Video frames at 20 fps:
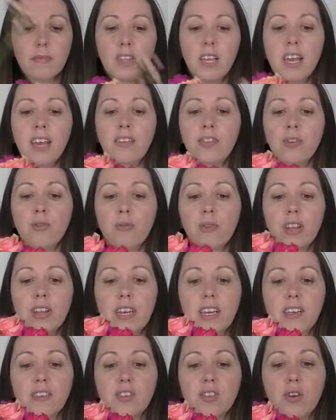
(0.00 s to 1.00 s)
And there
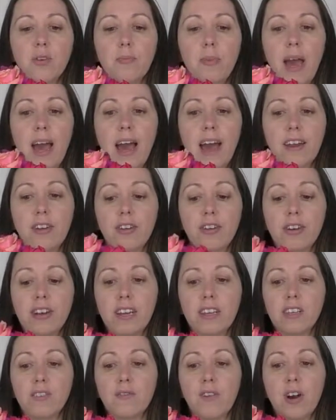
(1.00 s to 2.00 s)
really is no pattern
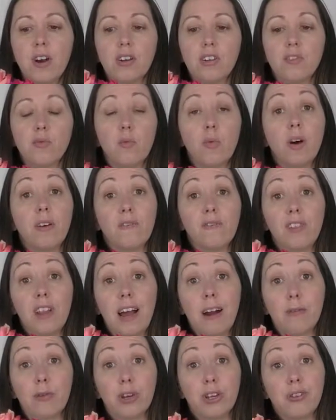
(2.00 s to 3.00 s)
as far as what
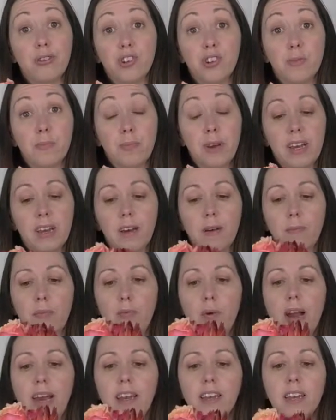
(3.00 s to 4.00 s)
flower you should pick up
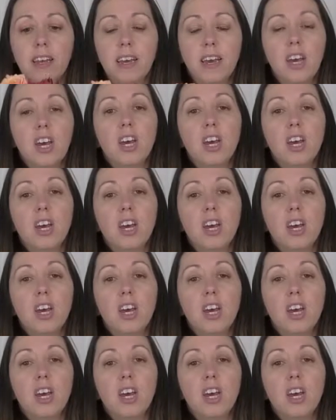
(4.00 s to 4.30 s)
when.